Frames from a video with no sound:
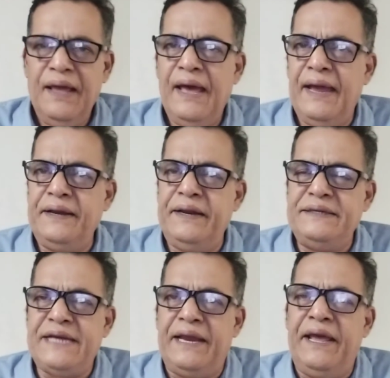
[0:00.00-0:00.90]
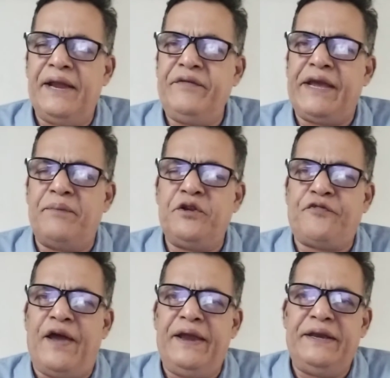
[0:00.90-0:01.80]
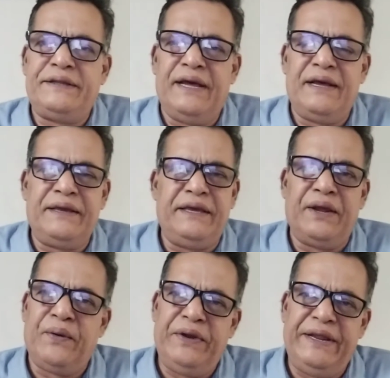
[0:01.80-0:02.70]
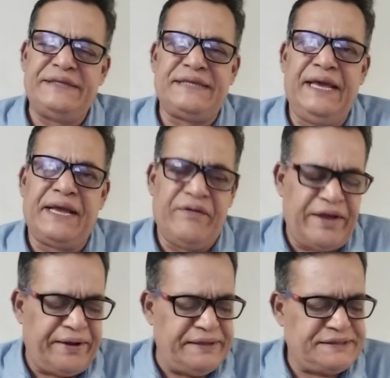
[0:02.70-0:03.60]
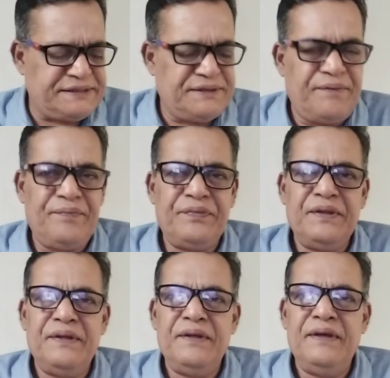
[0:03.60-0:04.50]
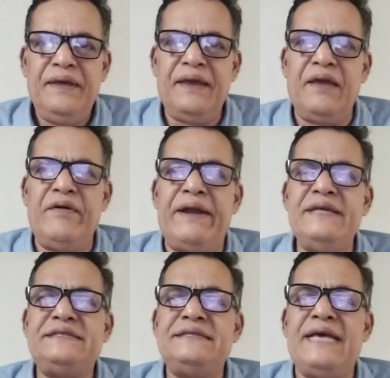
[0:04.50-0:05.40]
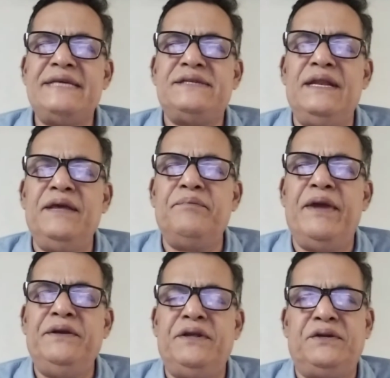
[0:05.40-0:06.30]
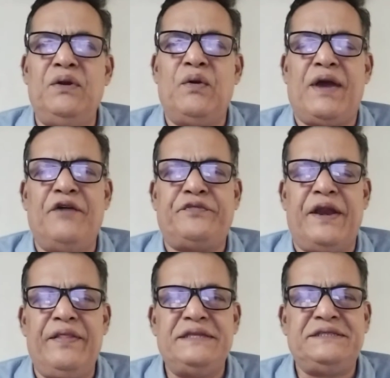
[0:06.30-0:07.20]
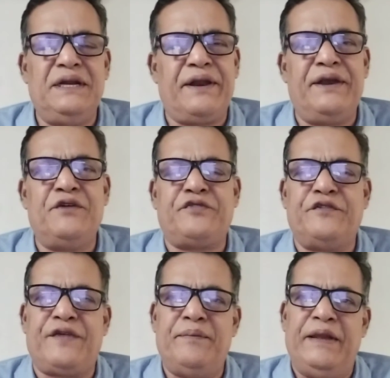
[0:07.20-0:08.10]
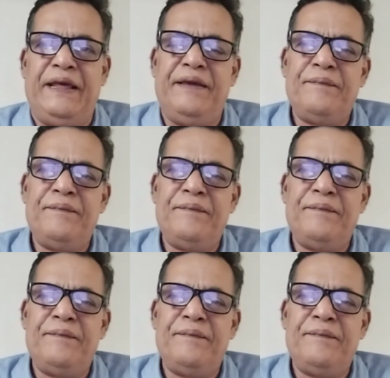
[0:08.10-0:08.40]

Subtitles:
And in Jane Eyre, we come to find the heroine is a governess. A governess is actually meant to look after the children of a family.